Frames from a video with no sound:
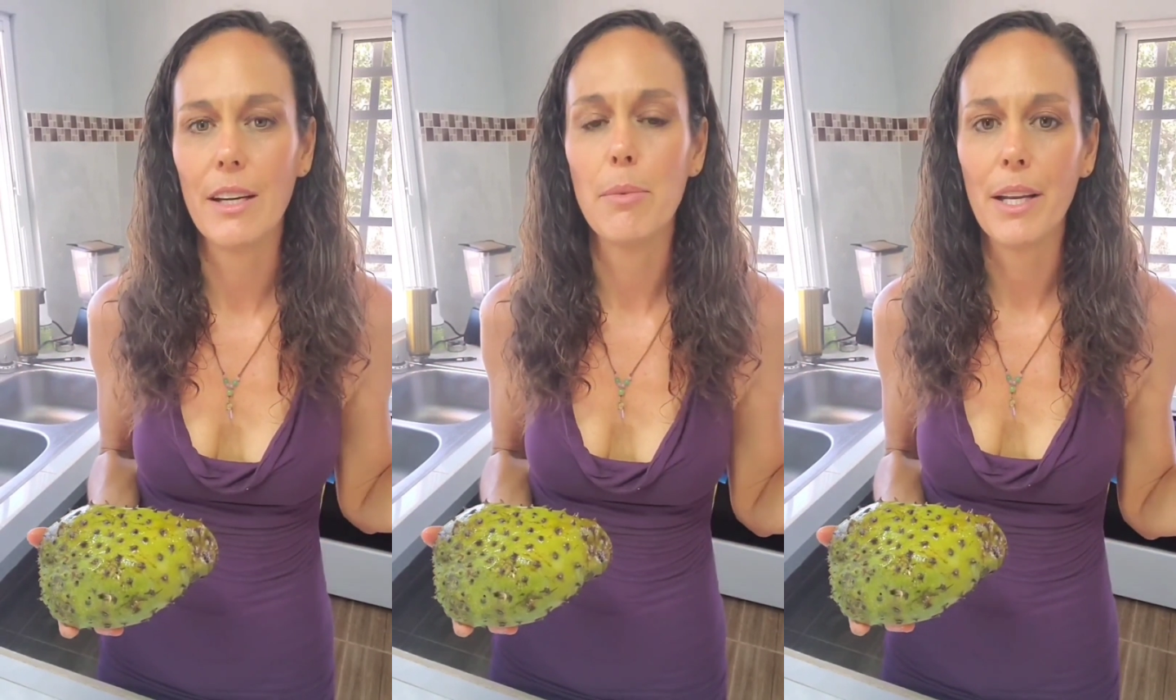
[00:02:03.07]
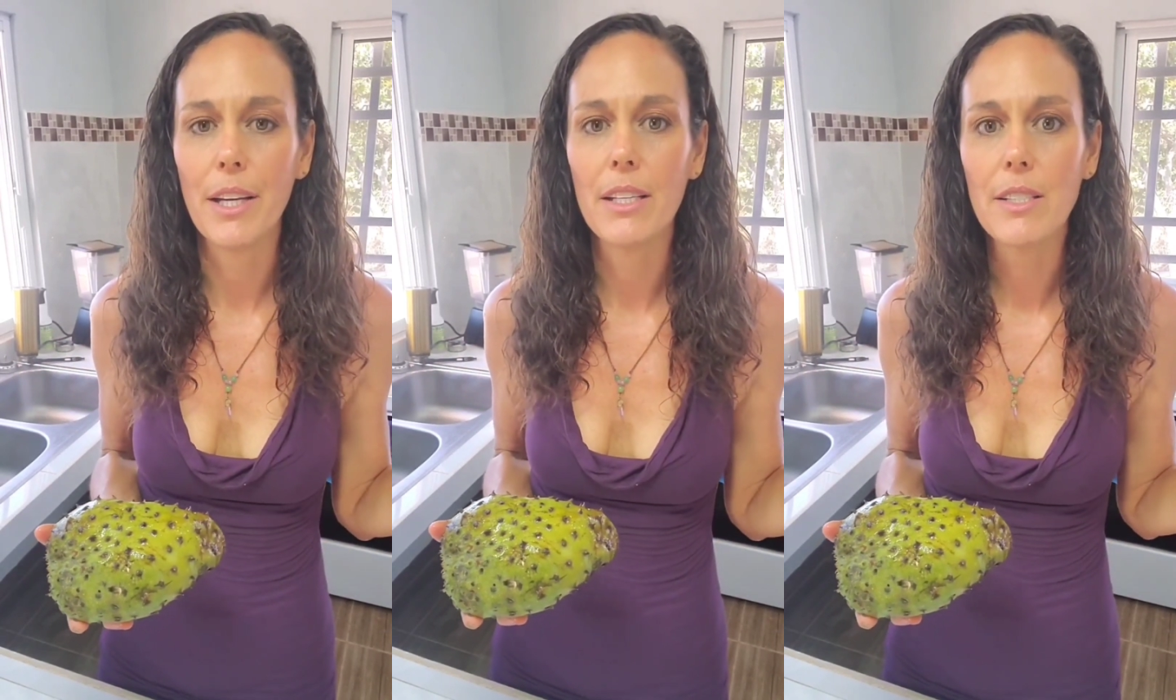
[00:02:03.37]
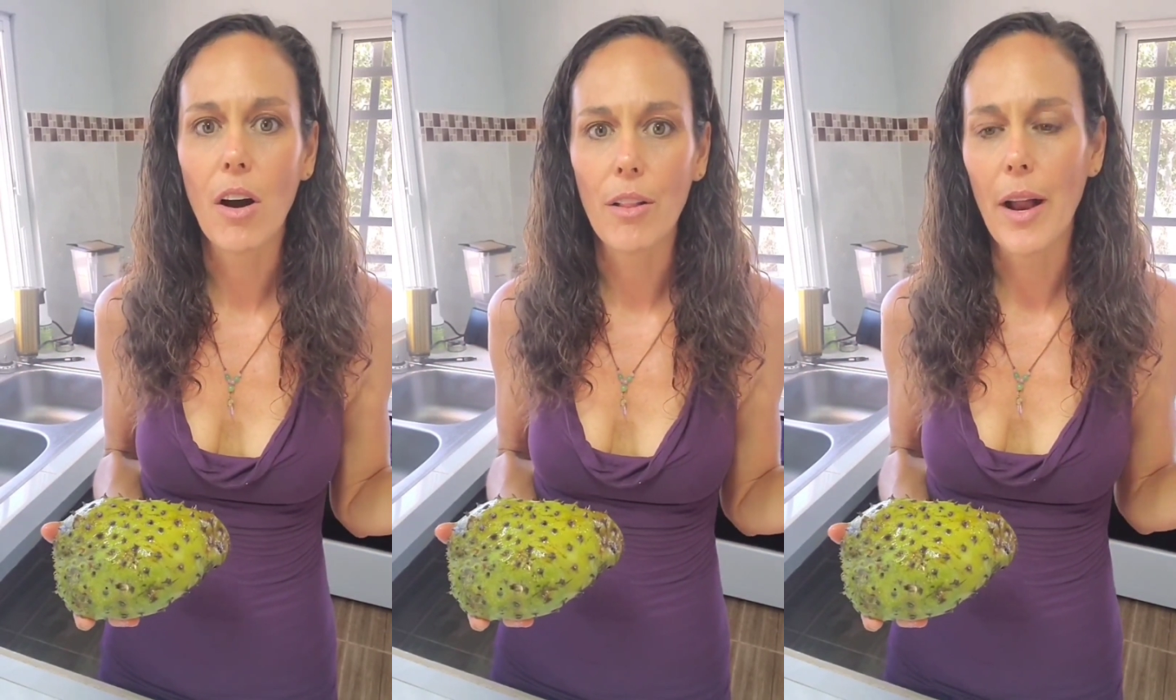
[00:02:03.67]
in
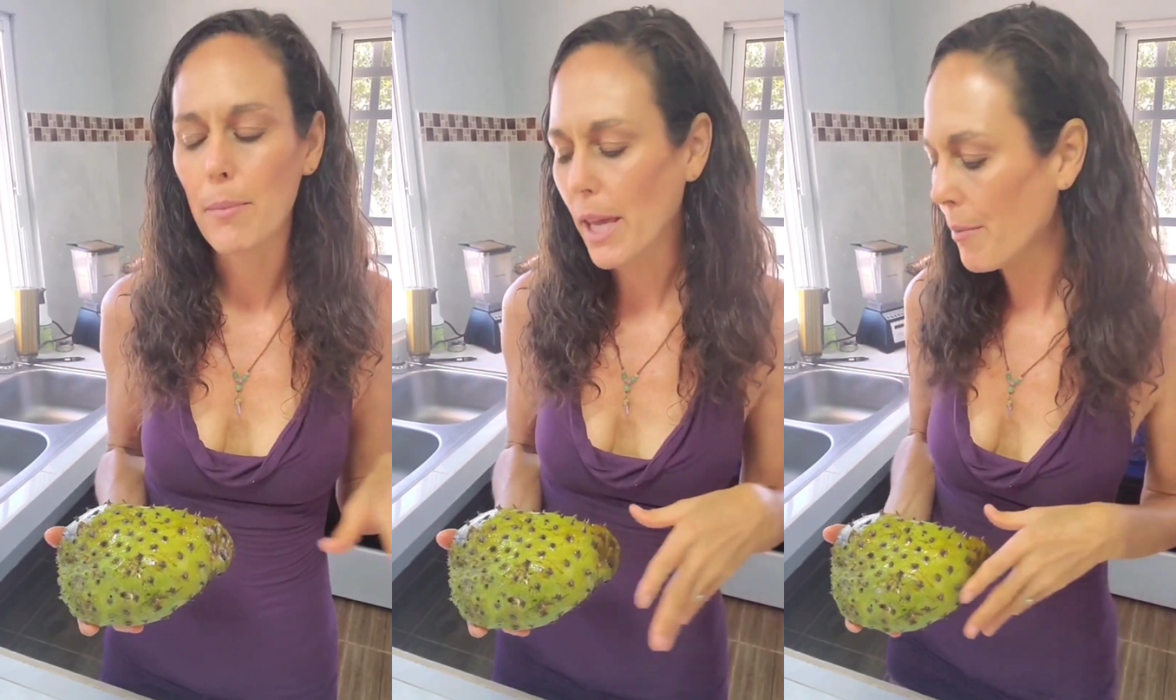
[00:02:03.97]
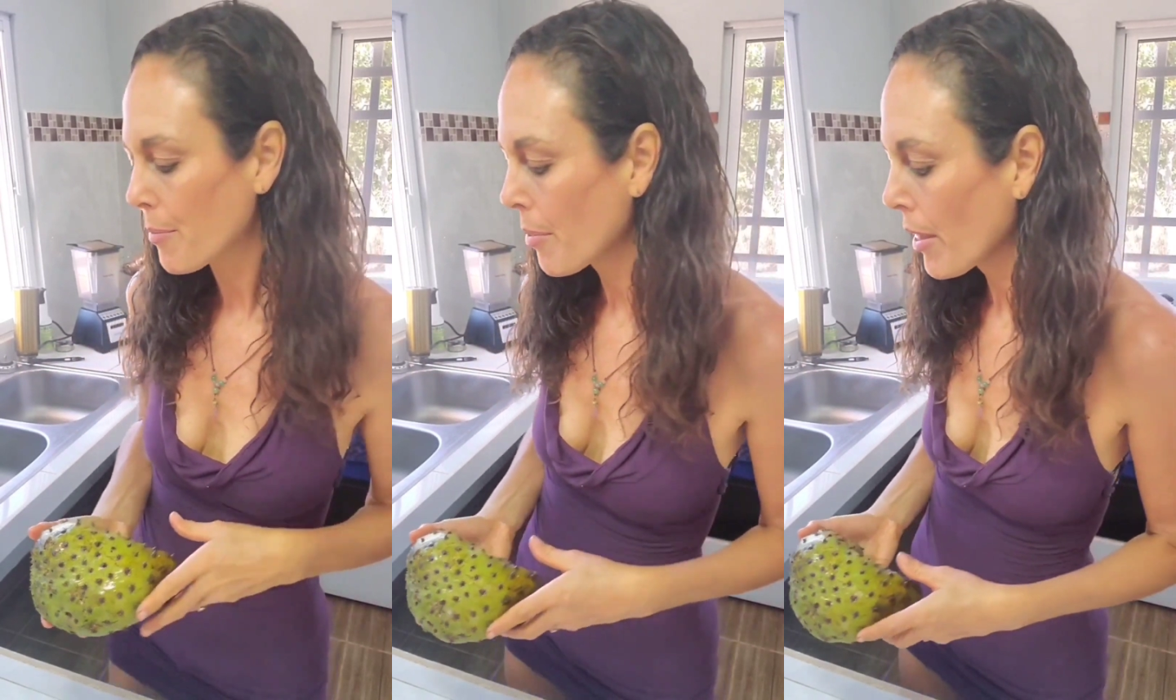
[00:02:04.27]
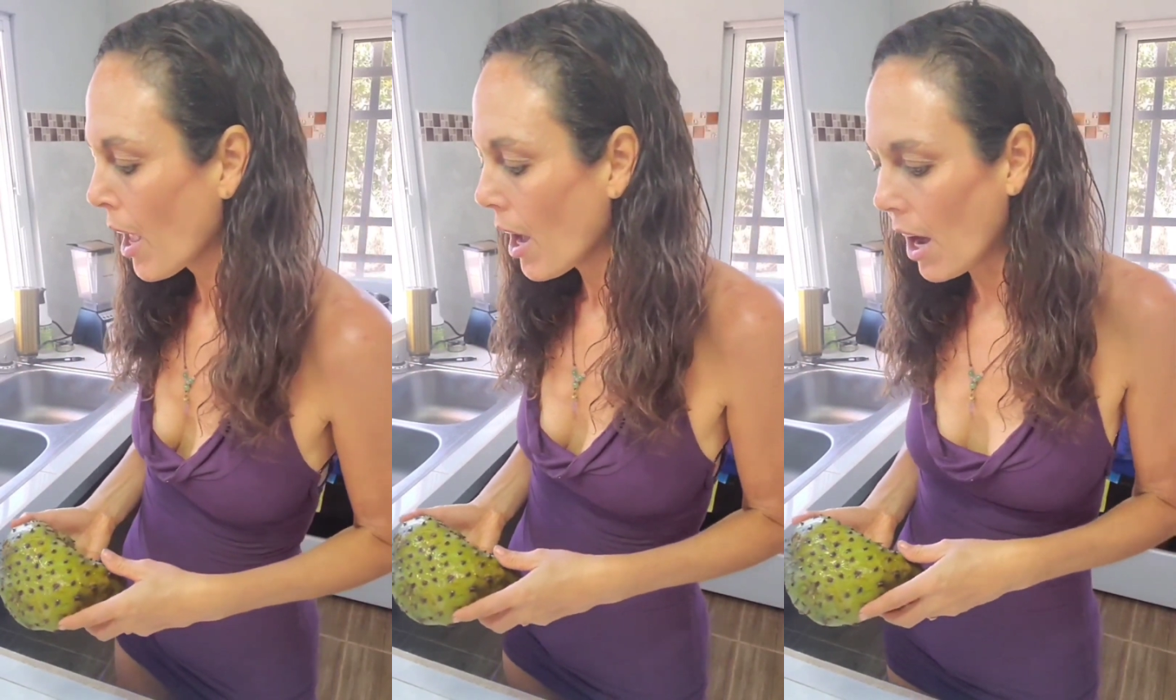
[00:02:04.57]
abundance all around me.
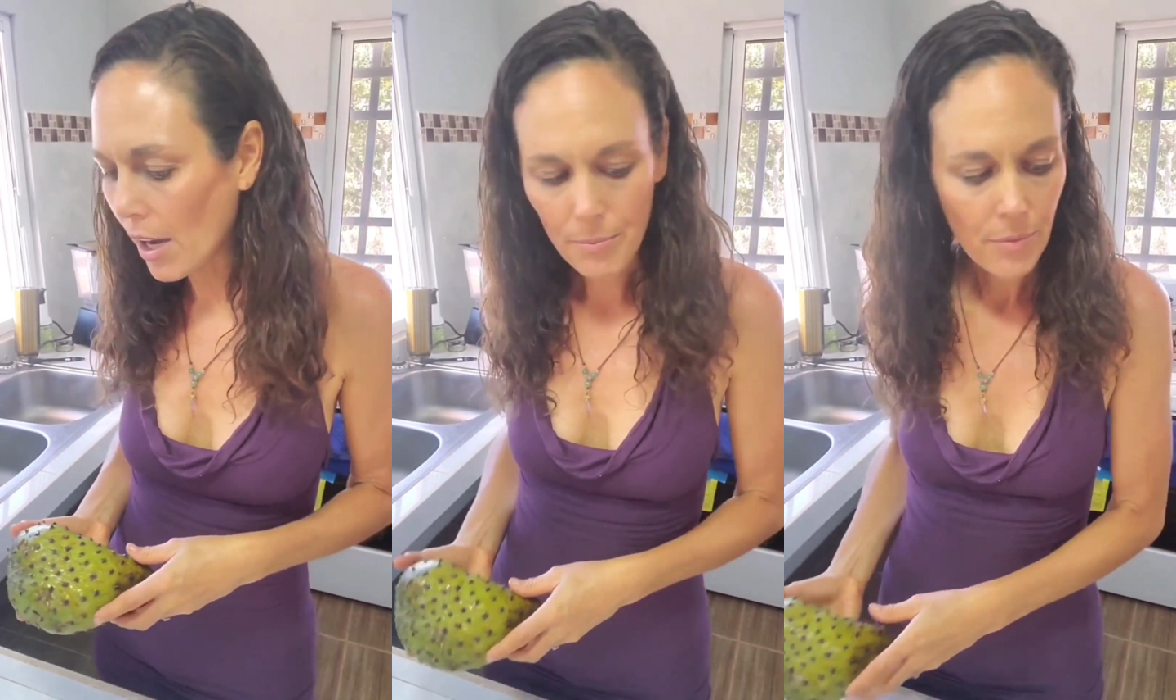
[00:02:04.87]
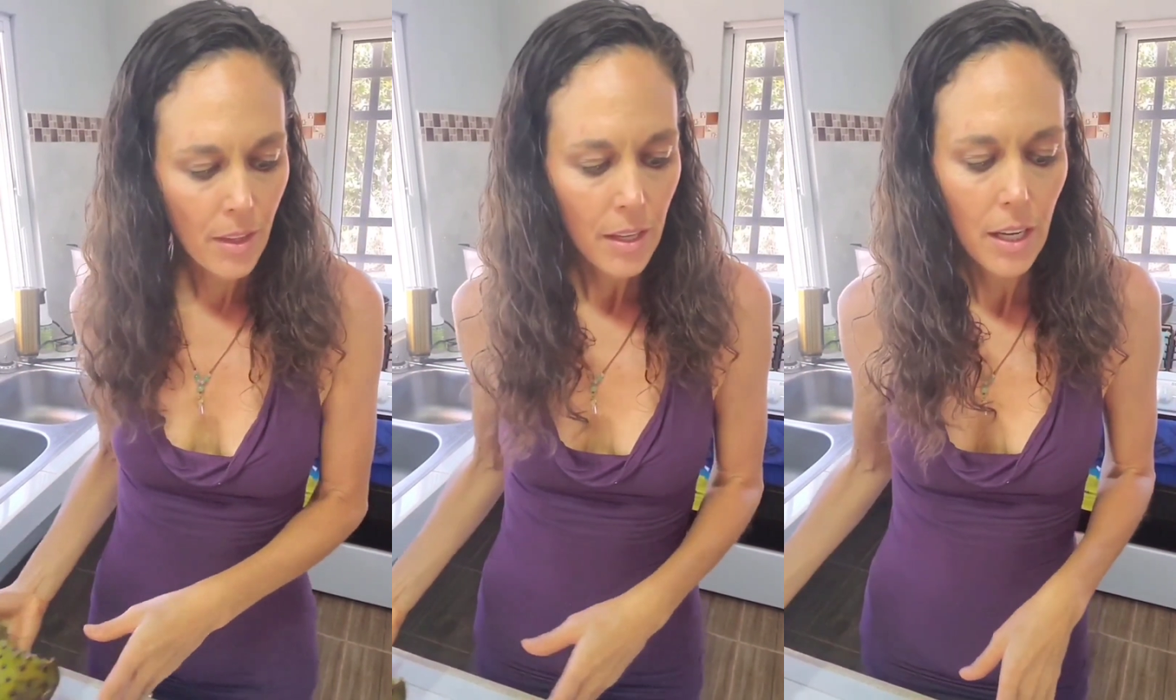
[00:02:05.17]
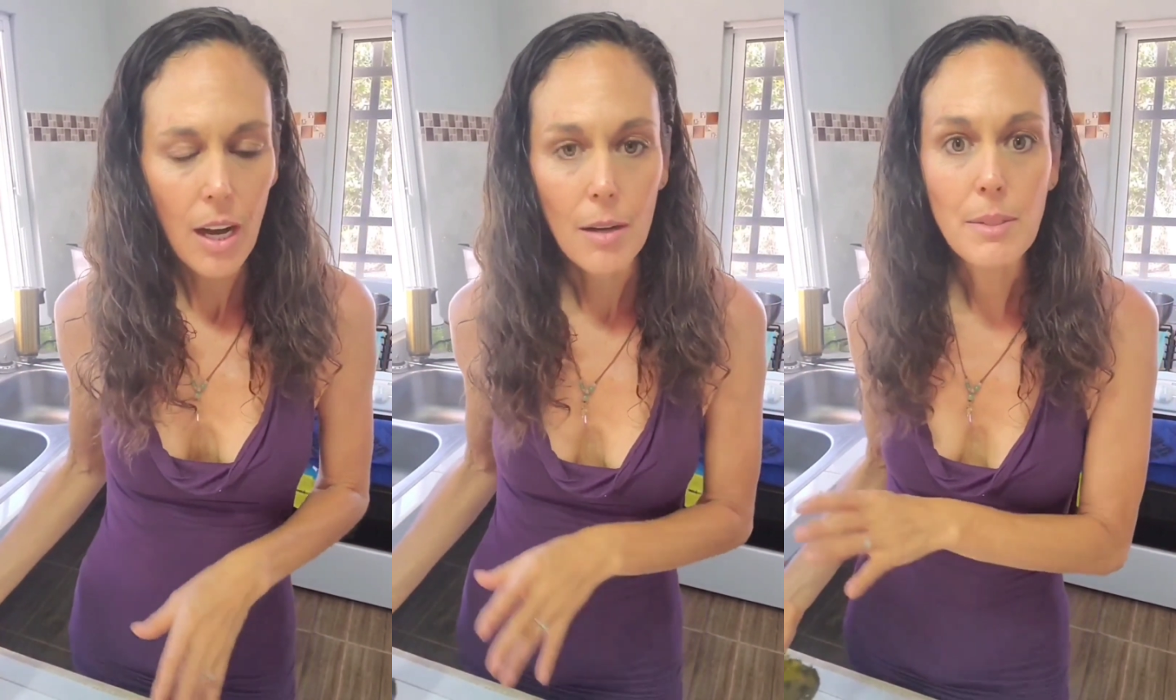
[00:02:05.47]

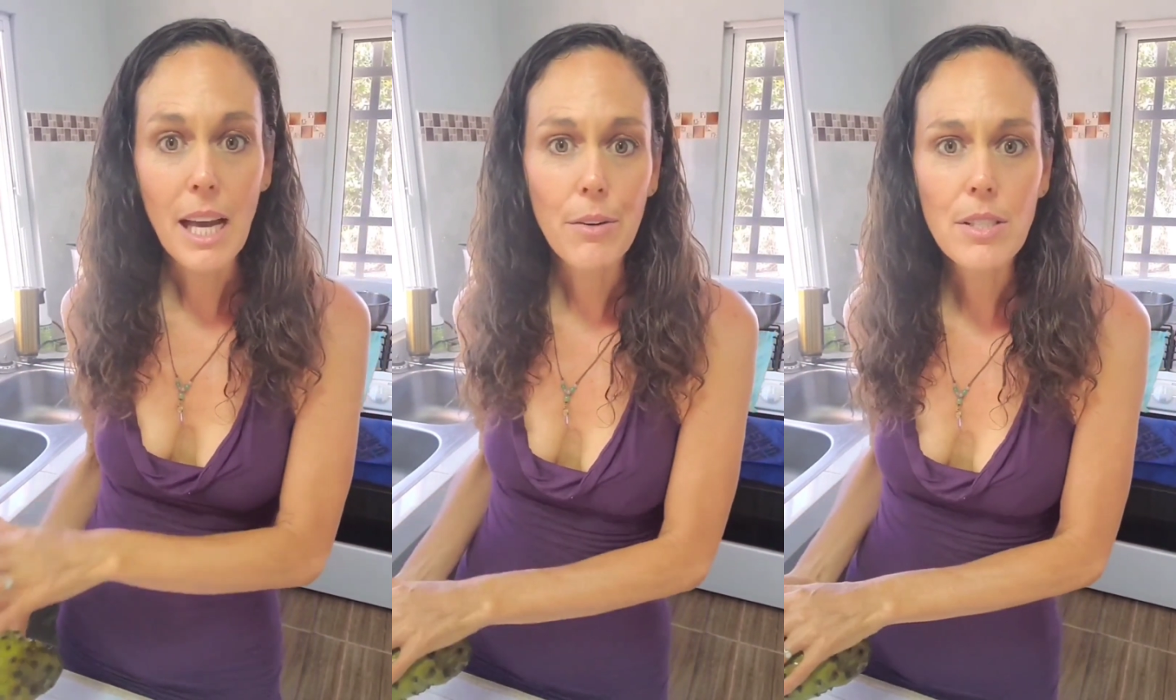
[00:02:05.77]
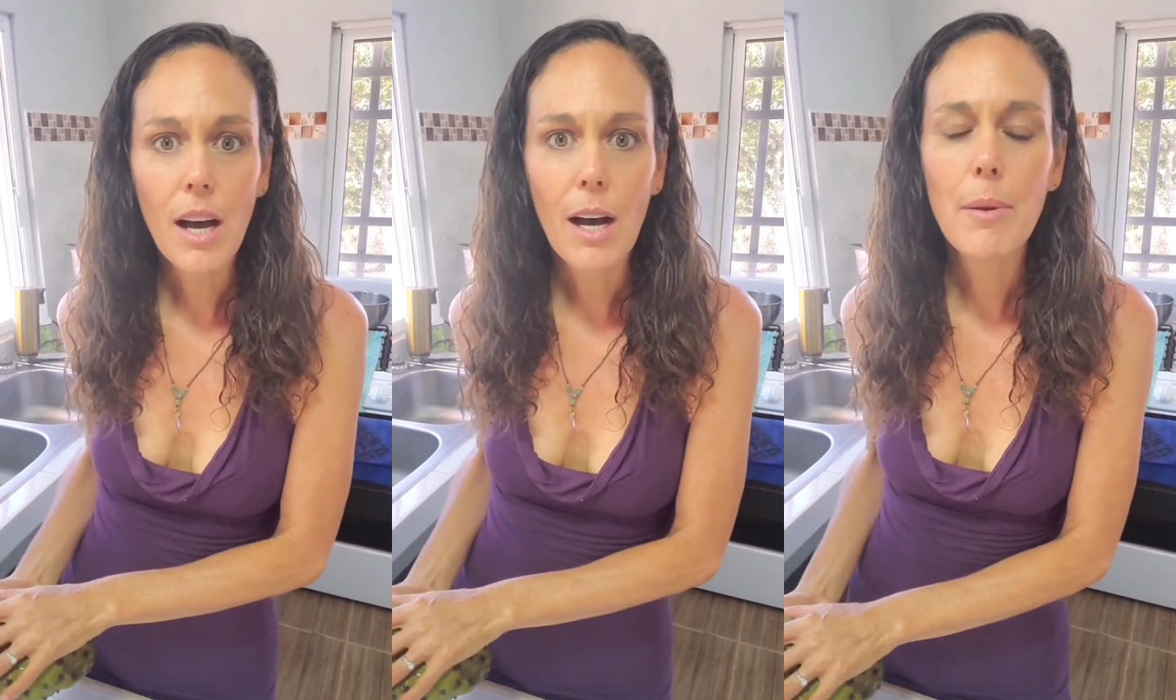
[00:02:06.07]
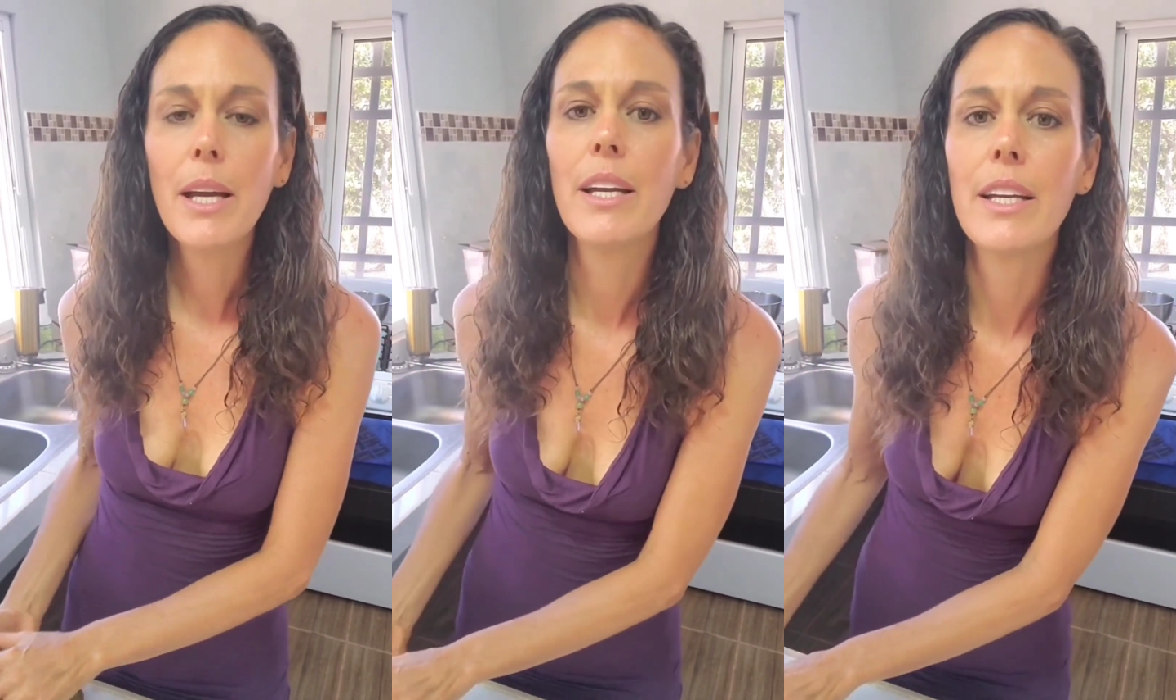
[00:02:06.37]
Soursop